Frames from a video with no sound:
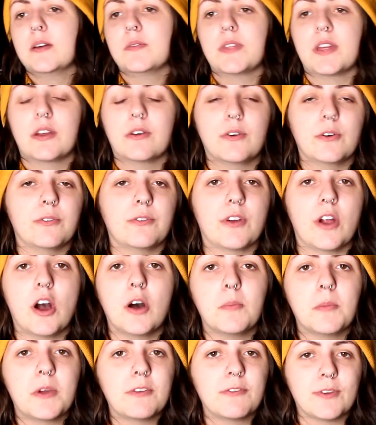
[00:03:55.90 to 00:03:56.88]
Thankful for
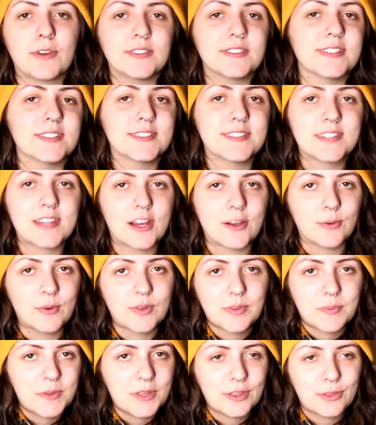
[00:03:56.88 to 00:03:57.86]
all my friends that stuck
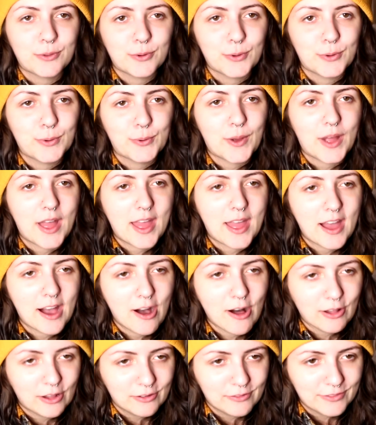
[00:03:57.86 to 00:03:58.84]
with me through
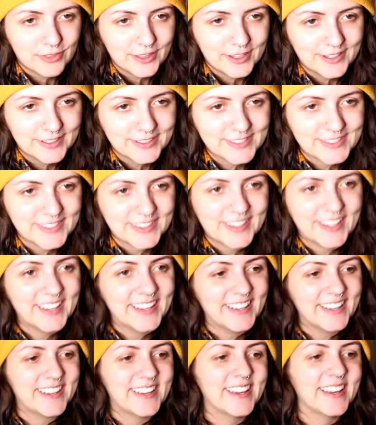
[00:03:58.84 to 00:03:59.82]
all of this.
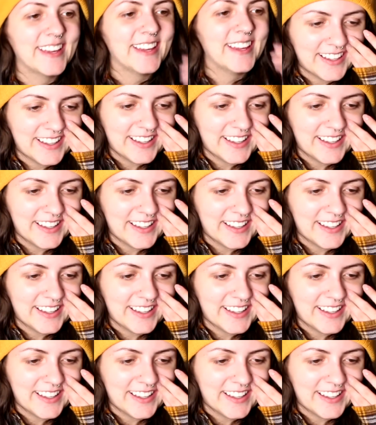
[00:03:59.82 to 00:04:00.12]
Like,